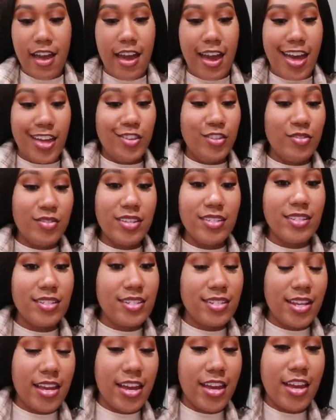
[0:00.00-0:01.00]
As you can
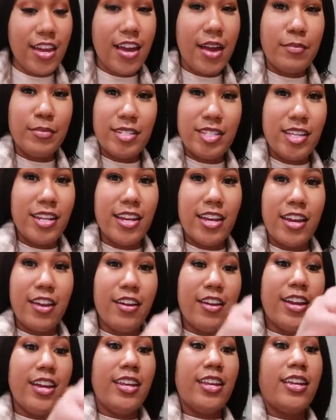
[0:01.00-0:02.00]
see, I'm sitting
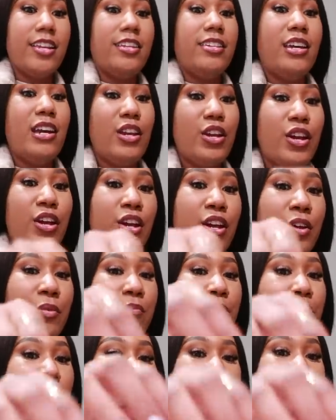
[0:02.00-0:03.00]
here eating
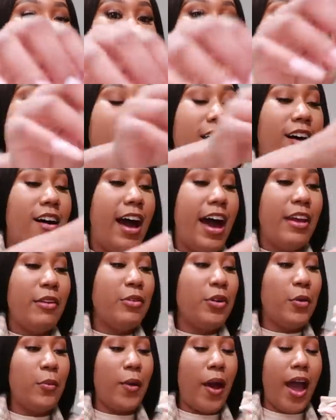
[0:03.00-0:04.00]
dinner. Y'all, I don't
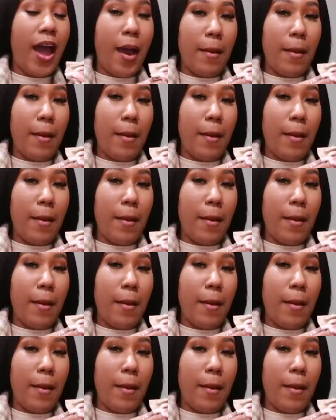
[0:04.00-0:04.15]
know why